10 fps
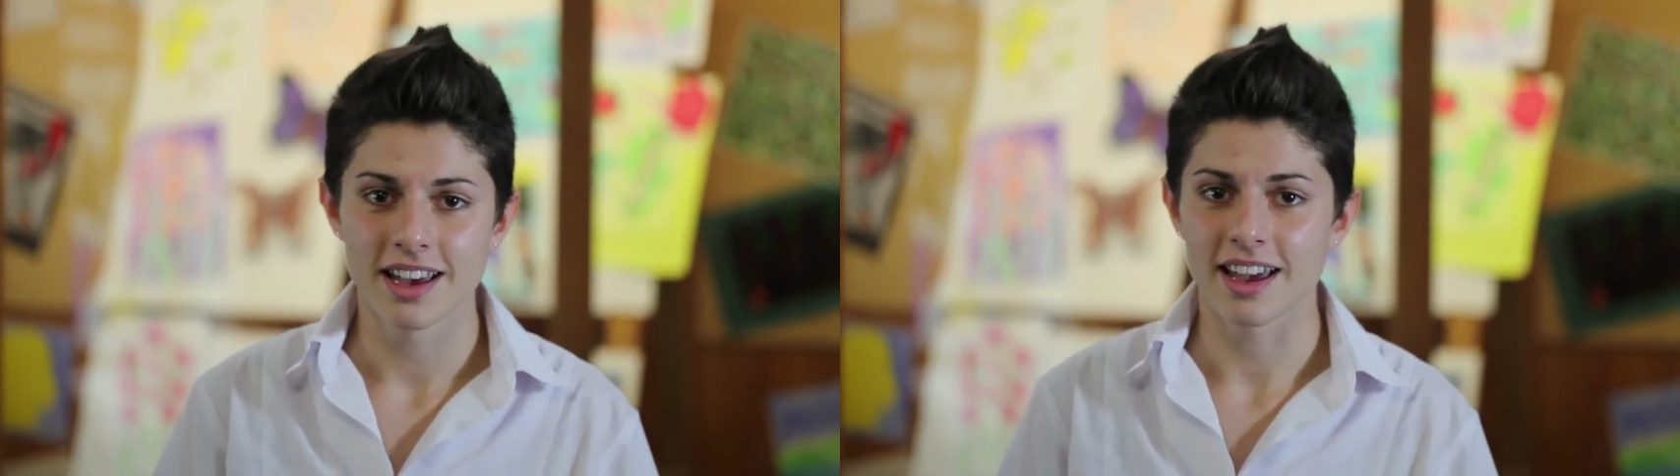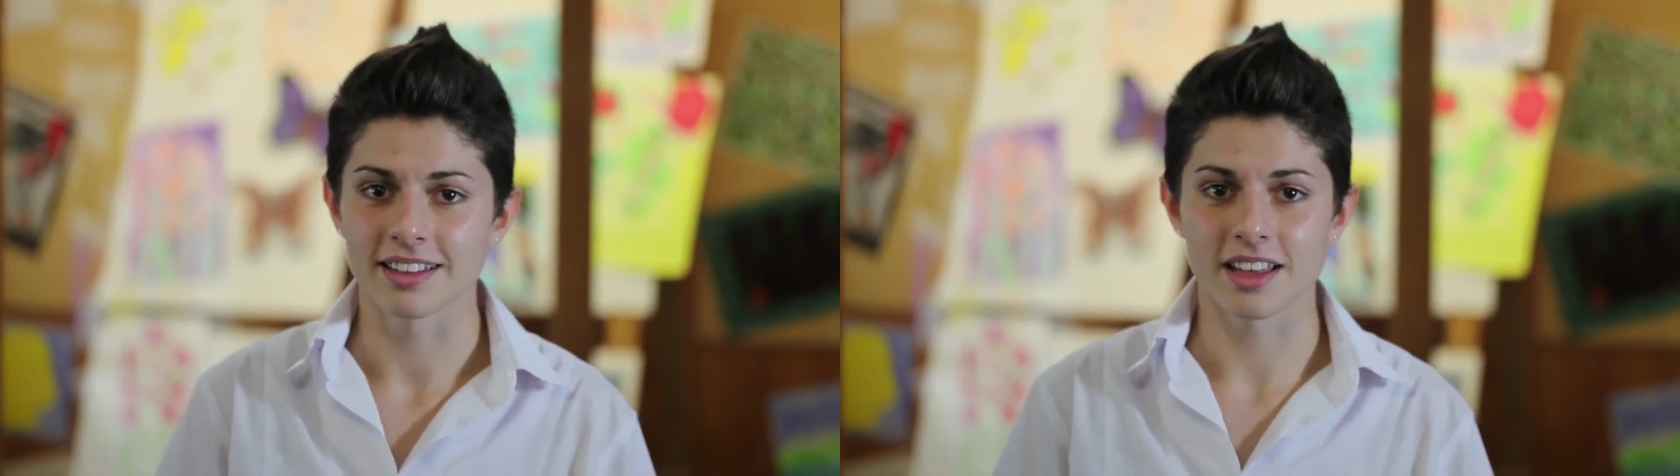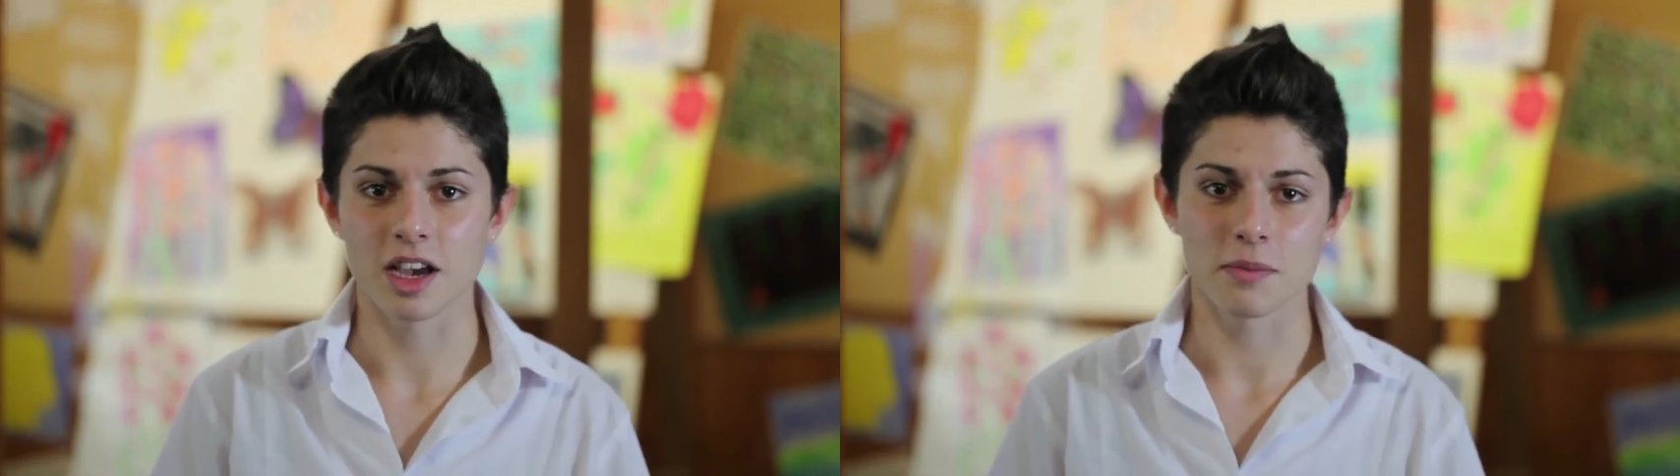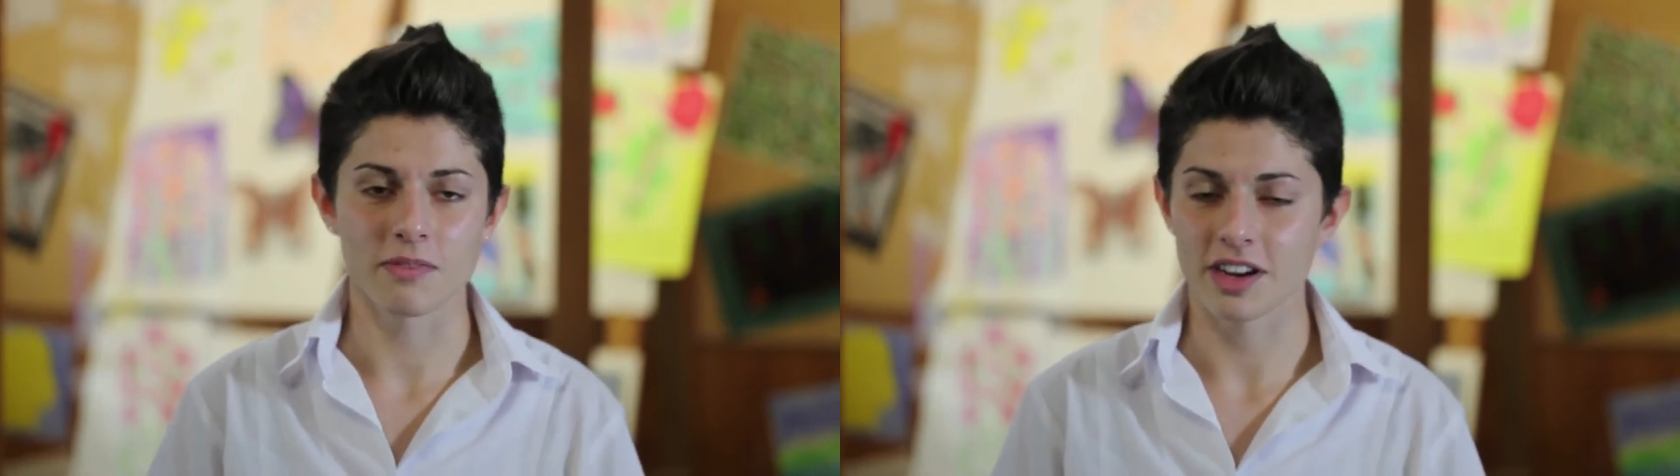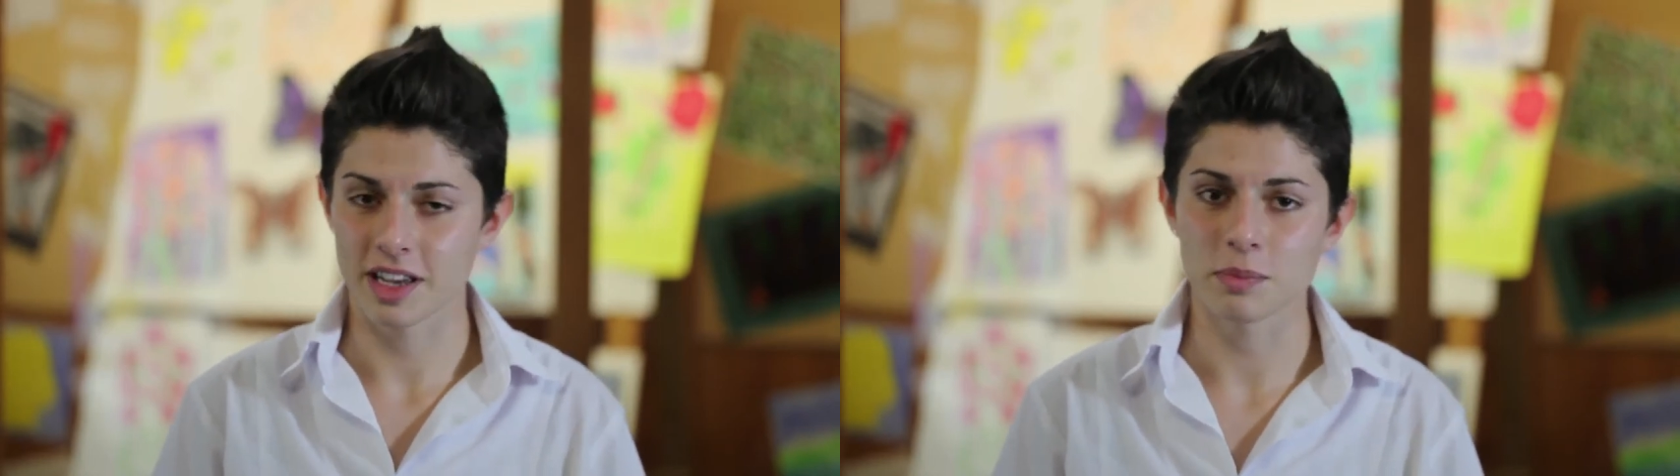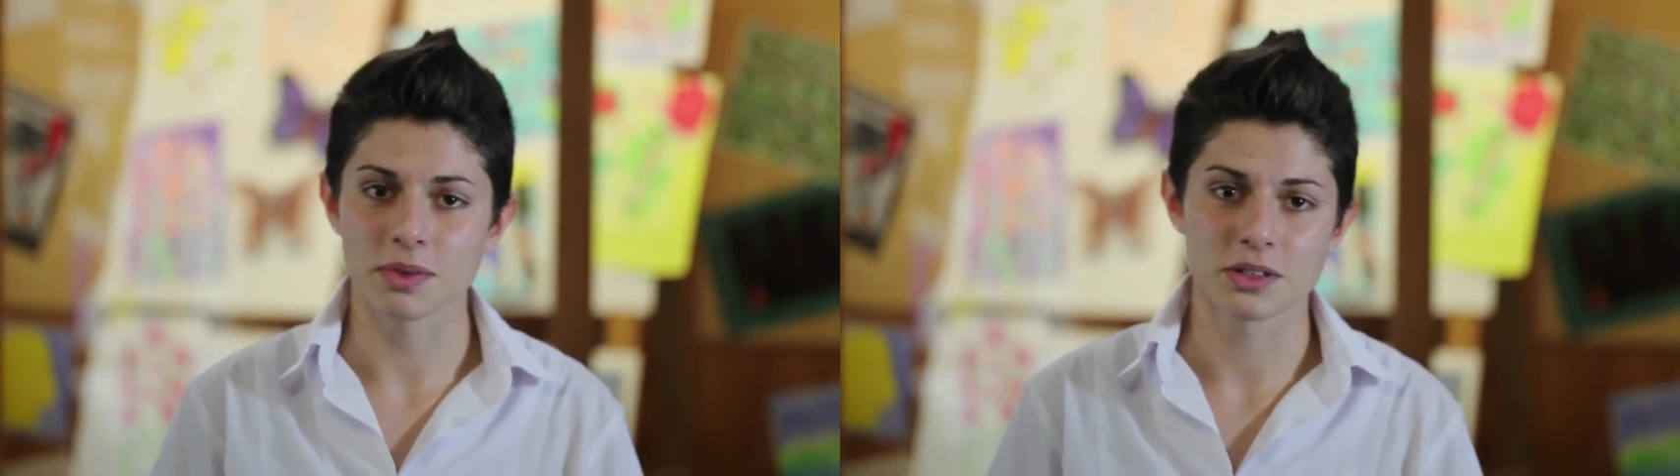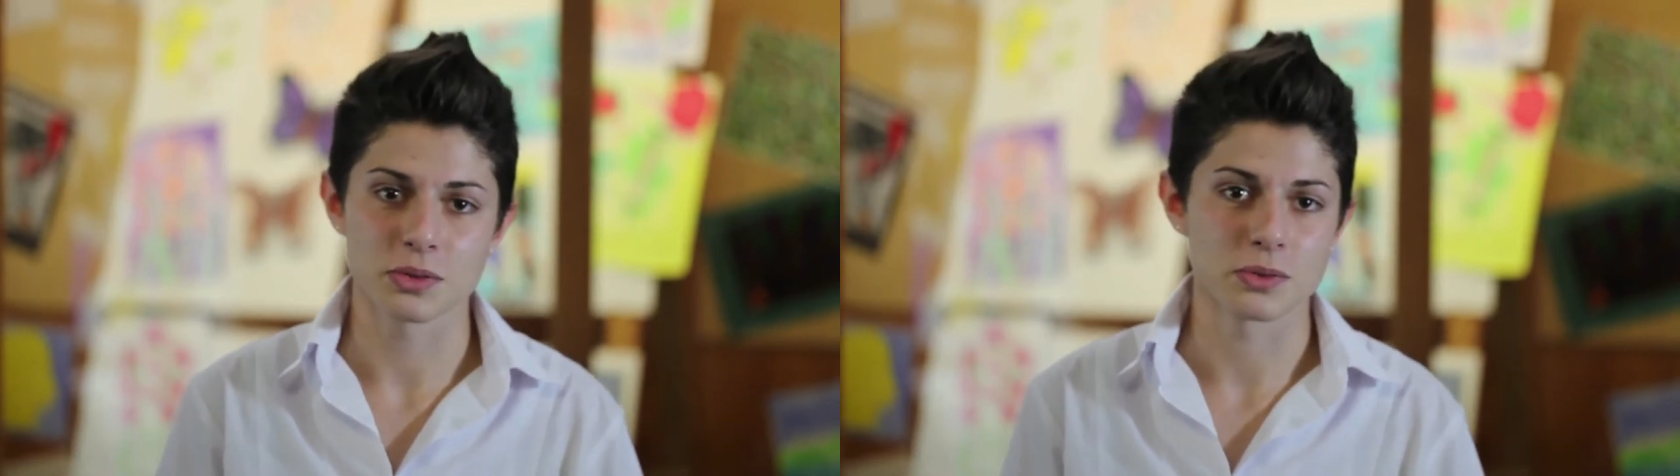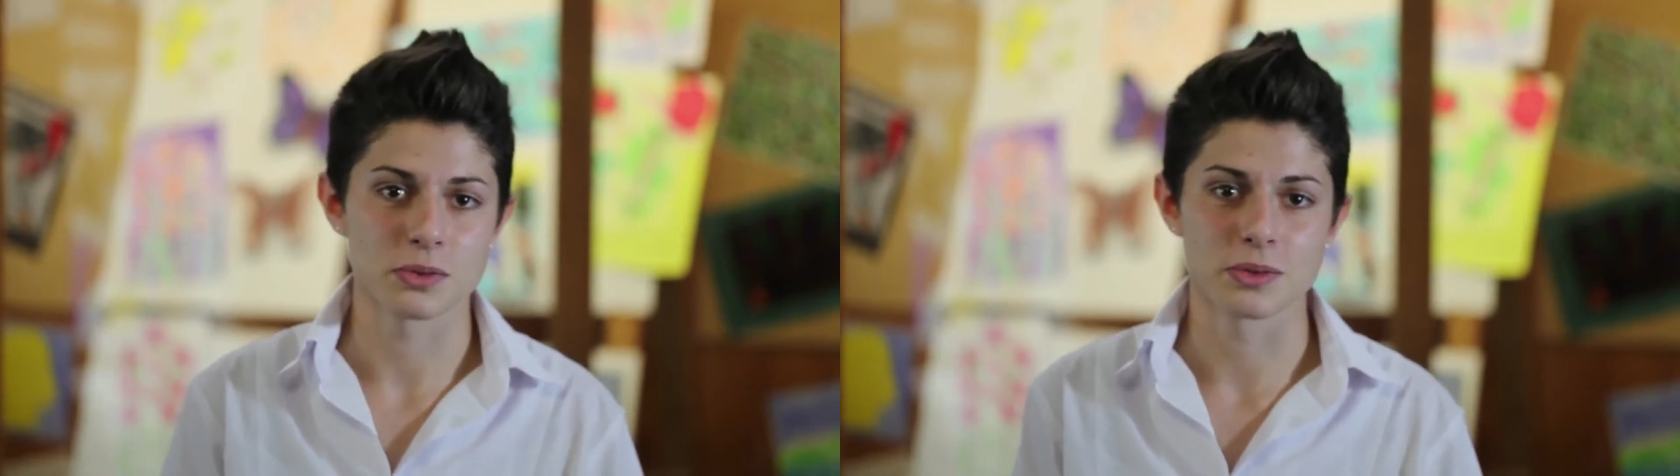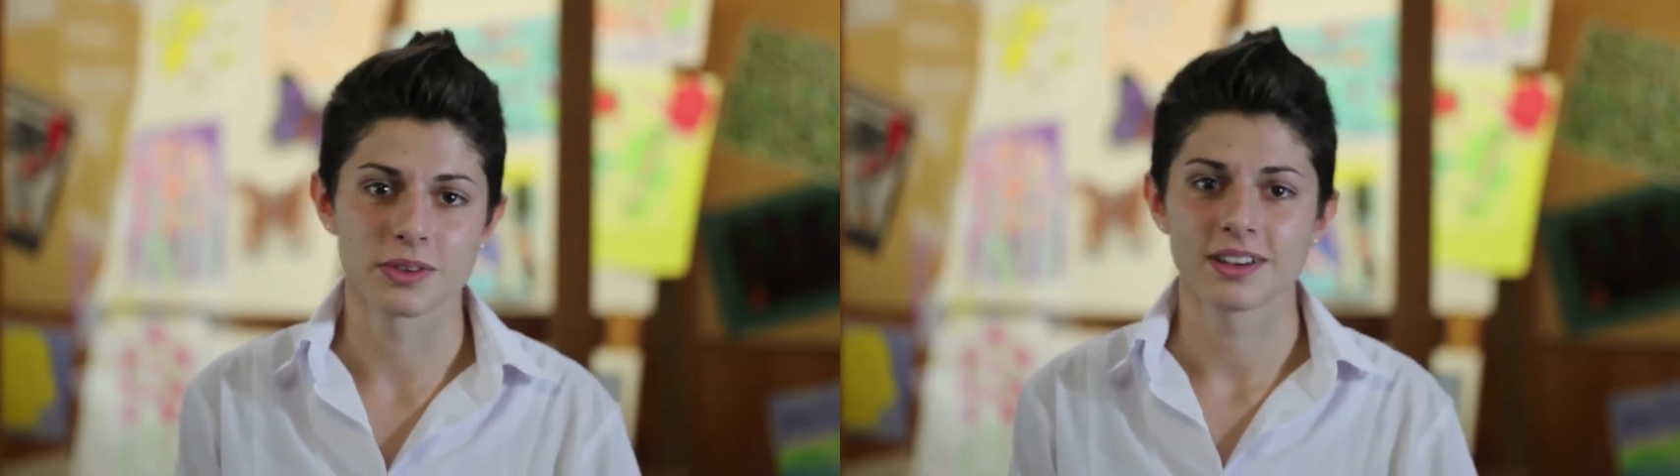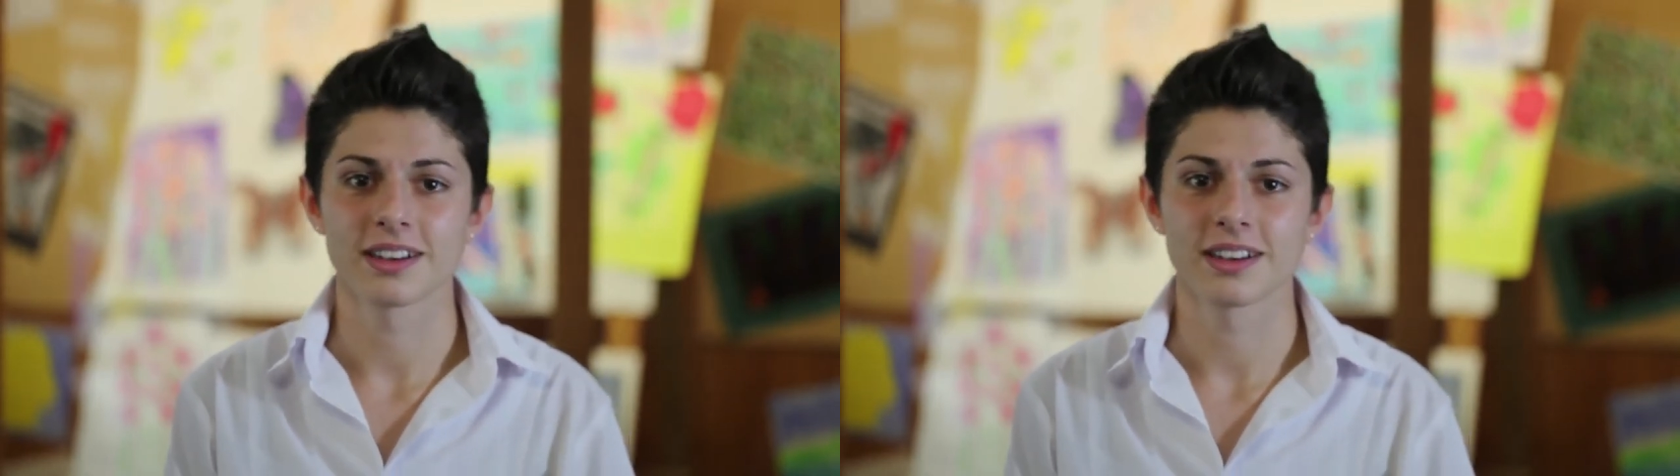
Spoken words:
and I'm very happy to